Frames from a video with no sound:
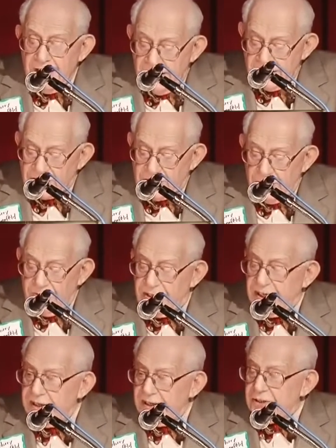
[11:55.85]
and so
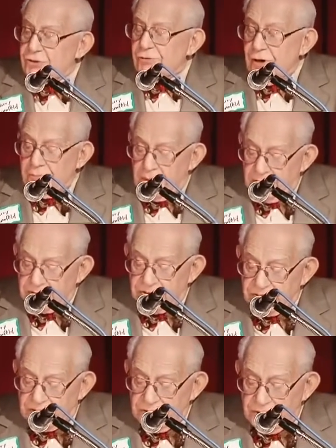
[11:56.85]
they led to a
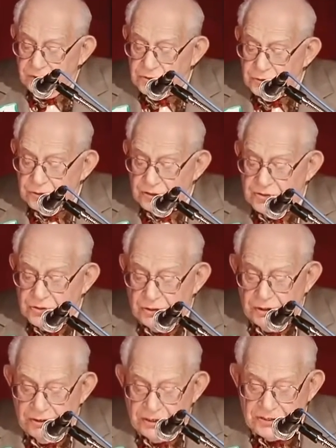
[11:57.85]
multitude of source
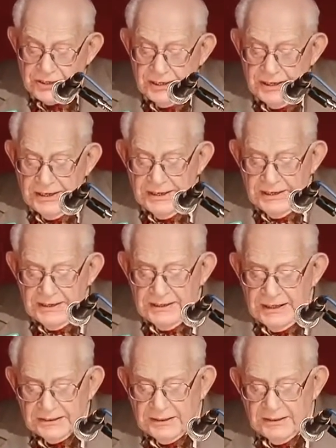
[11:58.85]
stories
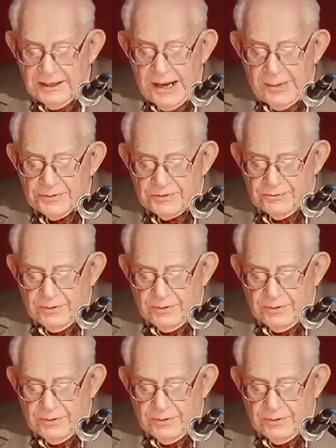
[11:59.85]
that collapsed